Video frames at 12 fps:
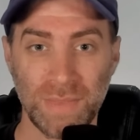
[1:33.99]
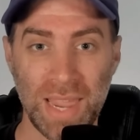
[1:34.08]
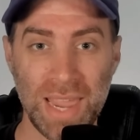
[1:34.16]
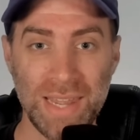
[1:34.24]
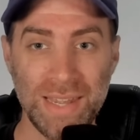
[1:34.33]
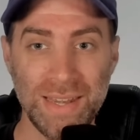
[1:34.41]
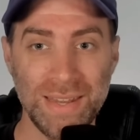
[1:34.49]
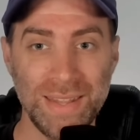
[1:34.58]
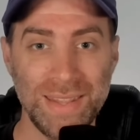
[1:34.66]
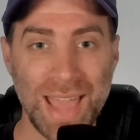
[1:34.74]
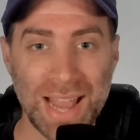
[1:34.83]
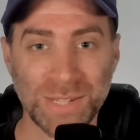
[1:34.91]
And
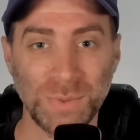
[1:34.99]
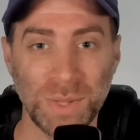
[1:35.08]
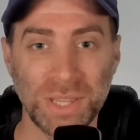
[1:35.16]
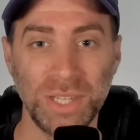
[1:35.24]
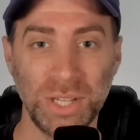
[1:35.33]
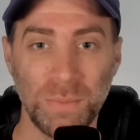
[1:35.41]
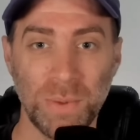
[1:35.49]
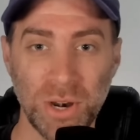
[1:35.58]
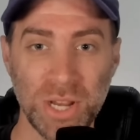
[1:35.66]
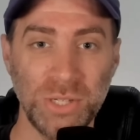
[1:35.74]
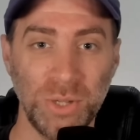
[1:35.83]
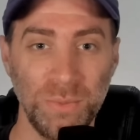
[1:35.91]
that's what the little
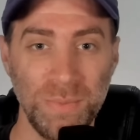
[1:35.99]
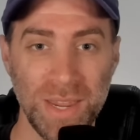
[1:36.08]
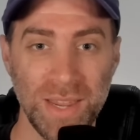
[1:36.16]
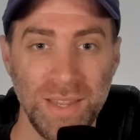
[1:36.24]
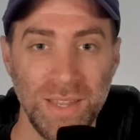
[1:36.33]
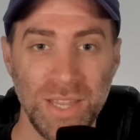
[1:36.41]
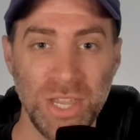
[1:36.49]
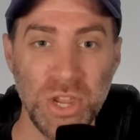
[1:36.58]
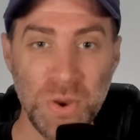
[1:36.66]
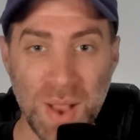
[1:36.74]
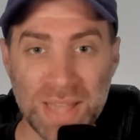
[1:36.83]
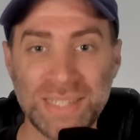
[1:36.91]
birdie told me.
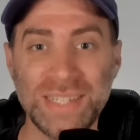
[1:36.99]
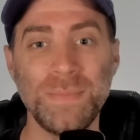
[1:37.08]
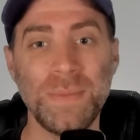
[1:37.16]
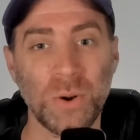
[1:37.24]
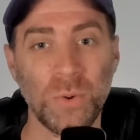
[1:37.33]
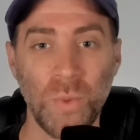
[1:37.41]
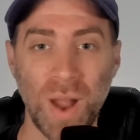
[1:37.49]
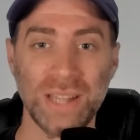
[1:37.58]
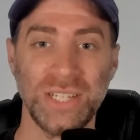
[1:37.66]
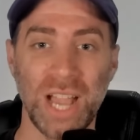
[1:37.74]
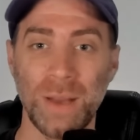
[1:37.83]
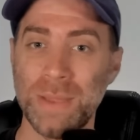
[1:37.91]
USC better
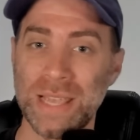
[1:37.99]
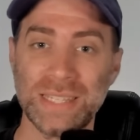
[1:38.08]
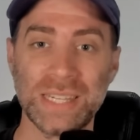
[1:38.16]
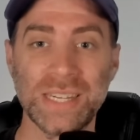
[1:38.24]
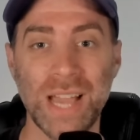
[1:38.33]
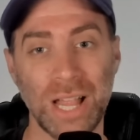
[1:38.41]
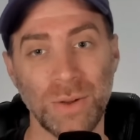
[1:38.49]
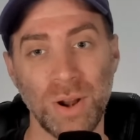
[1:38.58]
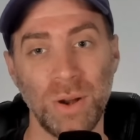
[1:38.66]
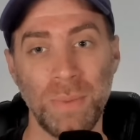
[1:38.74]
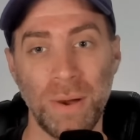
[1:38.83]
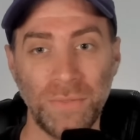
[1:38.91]
watch out because this
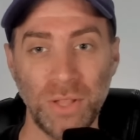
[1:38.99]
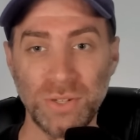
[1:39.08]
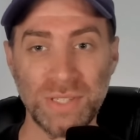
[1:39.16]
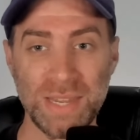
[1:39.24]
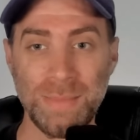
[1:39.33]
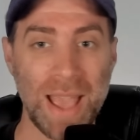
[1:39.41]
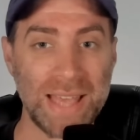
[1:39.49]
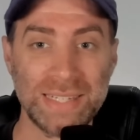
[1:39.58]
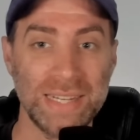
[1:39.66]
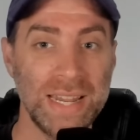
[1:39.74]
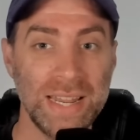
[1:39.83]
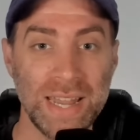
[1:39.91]
Colorado Buffaloes team
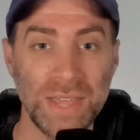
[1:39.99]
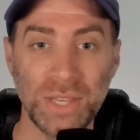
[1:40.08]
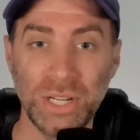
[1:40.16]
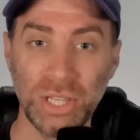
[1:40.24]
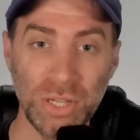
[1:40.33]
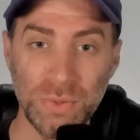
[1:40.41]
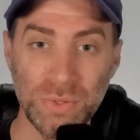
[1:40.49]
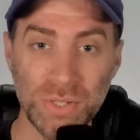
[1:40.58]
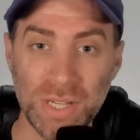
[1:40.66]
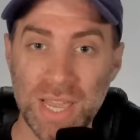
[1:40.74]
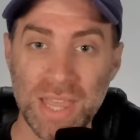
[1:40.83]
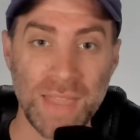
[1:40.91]
has nothing to
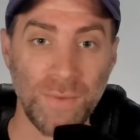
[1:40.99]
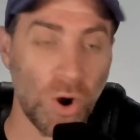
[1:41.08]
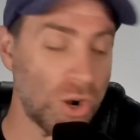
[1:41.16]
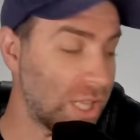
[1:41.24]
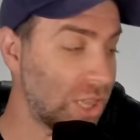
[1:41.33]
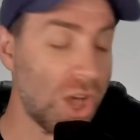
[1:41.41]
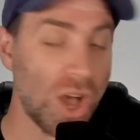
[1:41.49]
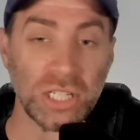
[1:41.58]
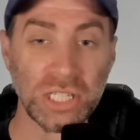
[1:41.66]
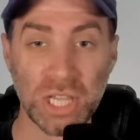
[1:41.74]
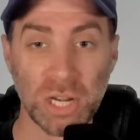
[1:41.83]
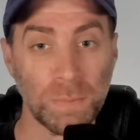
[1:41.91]
lose. They've already
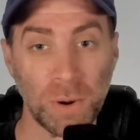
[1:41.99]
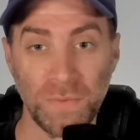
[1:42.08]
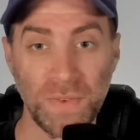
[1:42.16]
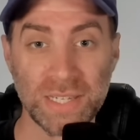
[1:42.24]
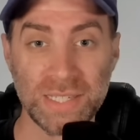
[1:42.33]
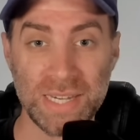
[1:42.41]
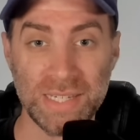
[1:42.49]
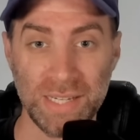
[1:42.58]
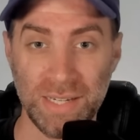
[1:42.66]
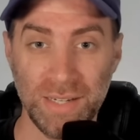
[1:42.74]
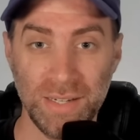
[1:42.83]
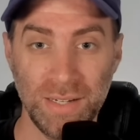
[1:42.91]
lost their perfect
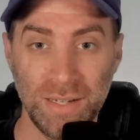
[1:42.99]
season.